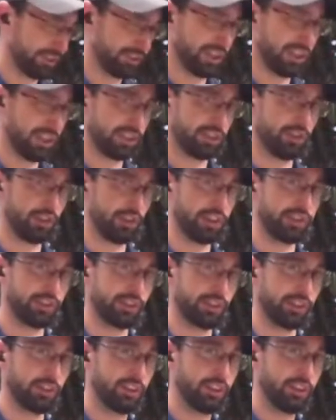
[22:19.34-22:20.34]
to
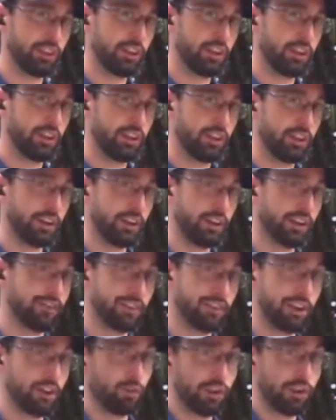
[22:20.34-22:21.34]
saturation, and I have
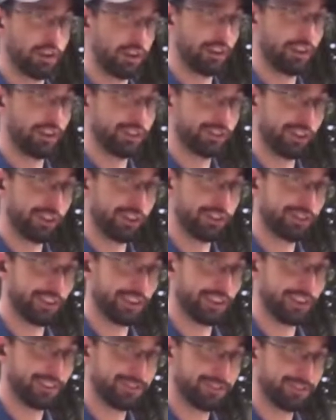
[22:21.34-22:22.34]
not watered it since
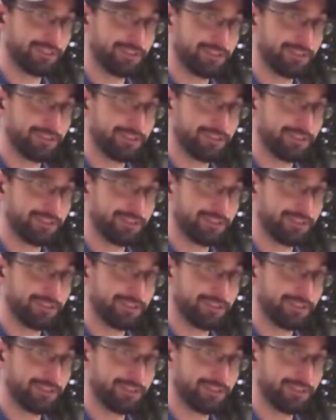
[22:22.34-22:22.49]
then.